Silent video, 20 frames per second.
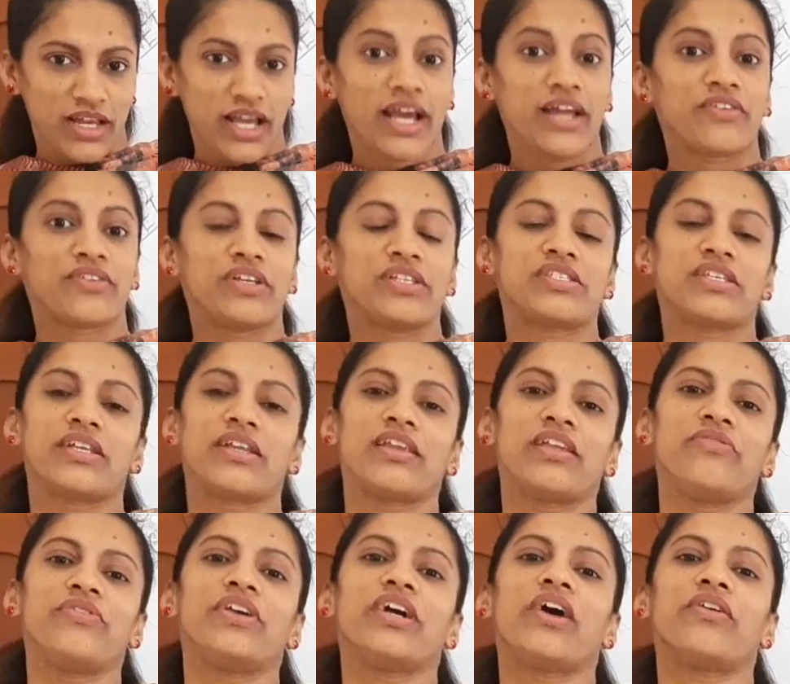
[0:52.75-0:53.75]
And
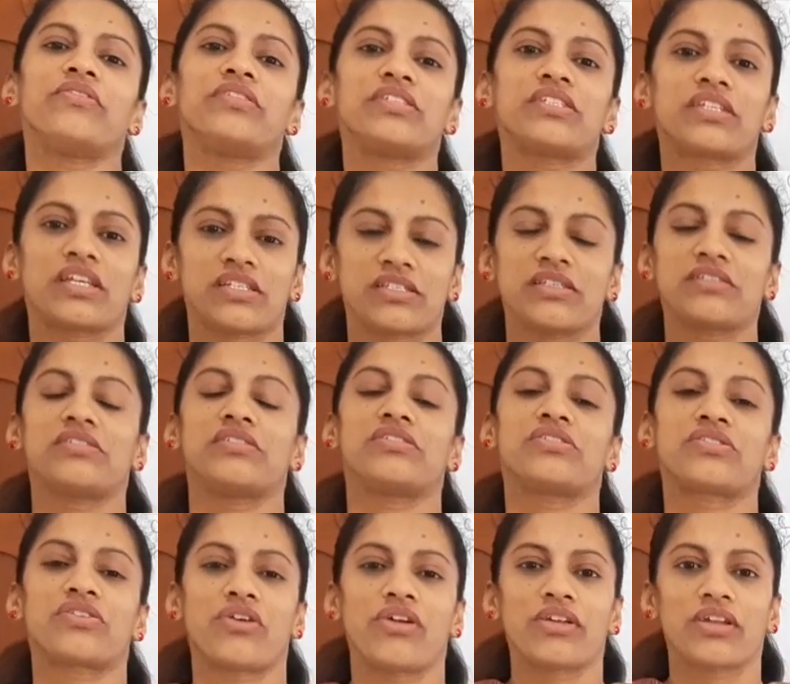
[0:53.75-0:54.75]
recently we have discussed the
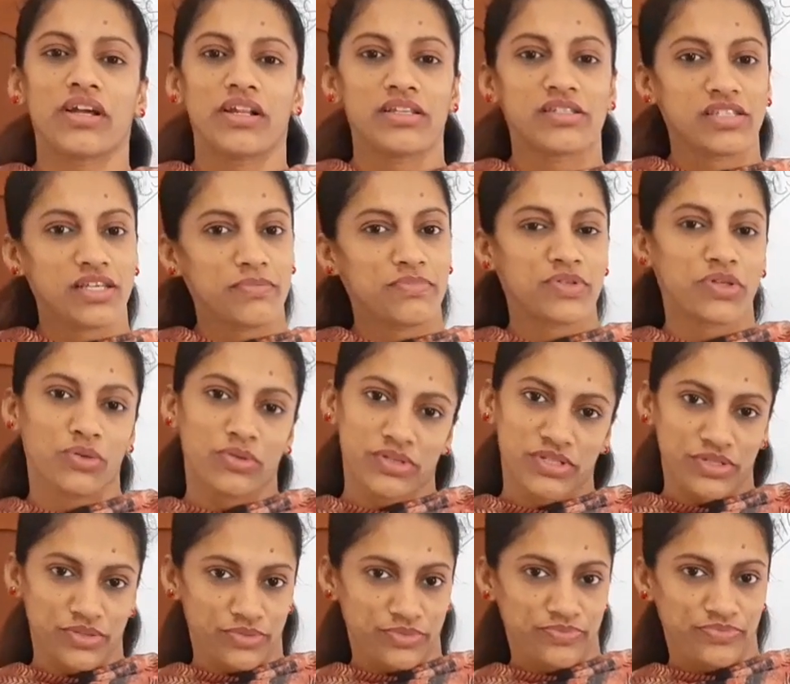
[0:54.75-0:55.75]
cistron concept
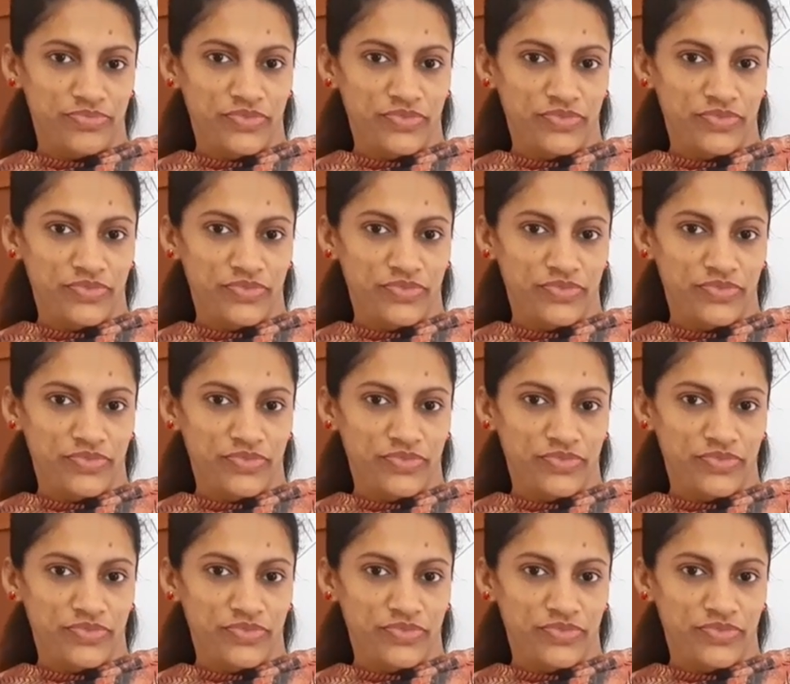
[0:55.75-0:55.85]
also.